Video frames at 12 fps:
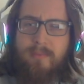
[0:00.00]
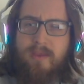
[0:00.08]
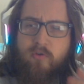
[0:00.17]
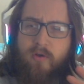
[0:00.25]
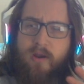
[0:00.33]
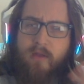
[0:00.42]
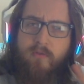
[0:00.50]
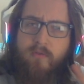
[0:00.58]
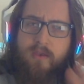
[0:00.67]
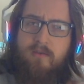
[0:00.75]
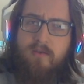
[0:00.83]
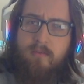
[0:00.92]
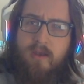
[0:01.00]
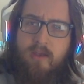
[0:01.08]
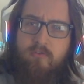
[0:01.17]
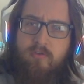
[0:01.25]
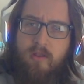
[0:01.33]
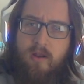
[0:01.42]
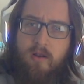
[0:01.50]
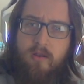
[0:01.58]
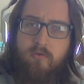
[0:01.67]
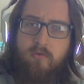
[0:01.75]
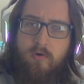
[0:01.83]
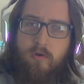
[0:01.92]
turn down the intimidation a little
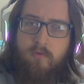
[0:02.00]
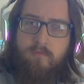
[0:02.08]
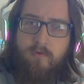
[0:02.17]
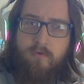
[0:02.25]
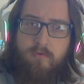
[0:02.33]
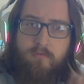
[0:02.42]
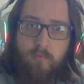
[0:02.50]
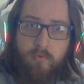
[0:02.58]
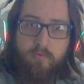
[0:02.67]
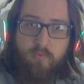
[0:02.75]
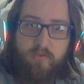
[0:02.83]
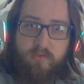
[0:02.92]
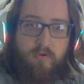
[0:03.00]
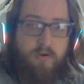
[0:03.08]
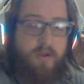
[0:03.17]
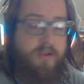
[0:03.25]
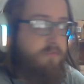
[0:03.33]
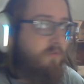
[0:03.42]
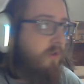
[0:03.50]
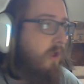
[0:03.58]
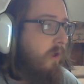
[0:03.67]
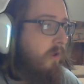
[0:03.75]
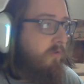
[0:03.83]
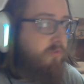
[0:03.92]
and turn on force westernized,
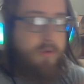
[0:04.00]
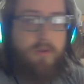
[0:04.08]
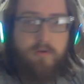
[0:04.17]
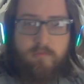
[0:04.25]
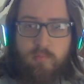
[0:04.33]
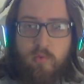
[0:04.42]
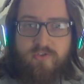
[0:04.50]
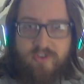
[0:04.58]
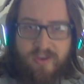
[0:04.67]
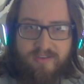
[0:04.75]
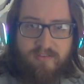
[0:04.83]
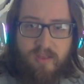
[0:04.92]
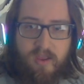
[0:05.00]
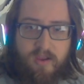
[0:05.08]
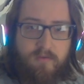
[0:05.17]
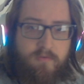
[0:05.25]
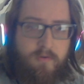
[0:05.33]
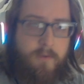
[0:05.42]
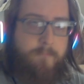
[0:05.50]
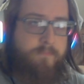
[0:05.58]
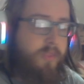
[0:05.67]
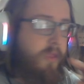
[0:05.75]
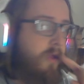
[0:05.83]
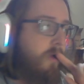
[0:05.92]
so it looks more chess-like.
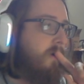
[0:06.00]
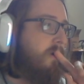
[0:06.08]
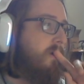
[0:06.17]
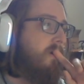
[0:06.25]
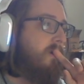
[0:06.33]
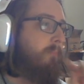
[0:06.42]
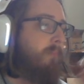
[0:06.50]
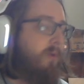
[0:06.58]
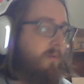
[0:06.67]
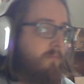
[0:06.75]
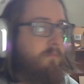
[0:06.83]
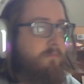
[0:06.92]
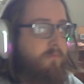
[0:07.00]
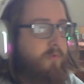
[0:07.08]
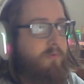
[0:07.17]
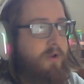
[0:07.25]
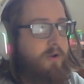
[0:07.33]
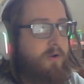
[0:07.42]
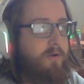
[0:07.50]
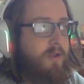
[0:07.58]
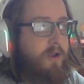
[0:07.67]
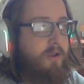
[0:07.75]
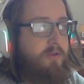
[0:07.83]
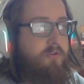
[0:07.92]
But for the record,
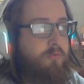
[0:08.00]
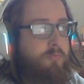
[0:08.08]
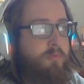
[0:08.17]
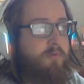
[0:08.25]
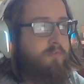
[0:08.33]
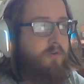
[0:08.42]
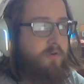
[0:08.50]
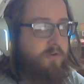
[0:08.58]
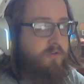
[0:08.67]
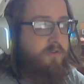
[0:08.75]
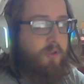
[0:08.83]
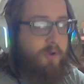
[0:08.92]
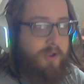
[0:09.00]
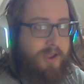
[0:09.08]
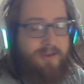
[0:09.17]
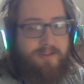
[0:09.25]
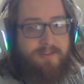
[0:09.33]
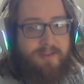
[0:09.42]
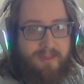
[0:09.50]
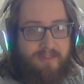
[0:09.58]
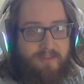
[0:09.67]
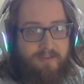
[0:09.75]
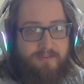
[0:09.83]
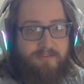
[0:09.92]
I do prefer to look at it like
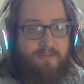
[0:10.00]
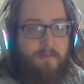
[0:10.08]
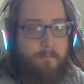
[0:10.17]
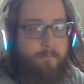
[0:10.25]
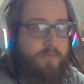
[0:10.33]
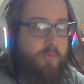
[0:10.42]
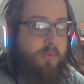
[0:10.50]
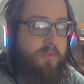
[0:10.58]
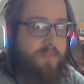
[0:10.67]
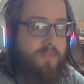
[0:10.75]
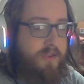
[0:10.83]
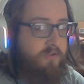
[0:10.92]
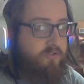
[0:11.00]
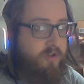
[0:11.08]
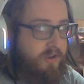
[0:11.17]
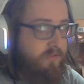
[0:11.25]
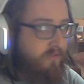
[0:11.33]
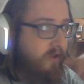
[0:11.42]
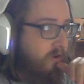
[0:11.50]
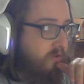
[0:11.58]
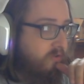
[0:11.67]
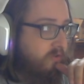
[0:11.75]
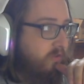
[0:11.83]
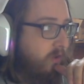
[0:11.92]
this, with the Chinese
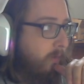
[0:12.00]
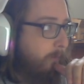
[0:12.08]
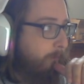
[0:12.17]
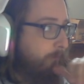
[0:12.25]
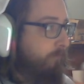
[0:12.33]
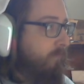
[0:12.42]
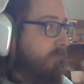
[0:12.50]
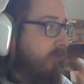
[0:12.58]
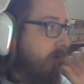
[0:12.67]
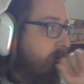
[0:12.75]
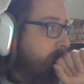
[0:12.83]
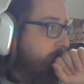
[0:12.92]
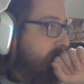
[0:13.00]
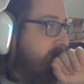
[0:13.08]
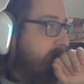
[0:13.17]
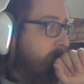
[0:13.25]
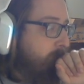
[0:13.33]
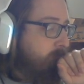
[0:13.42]
characters. Now,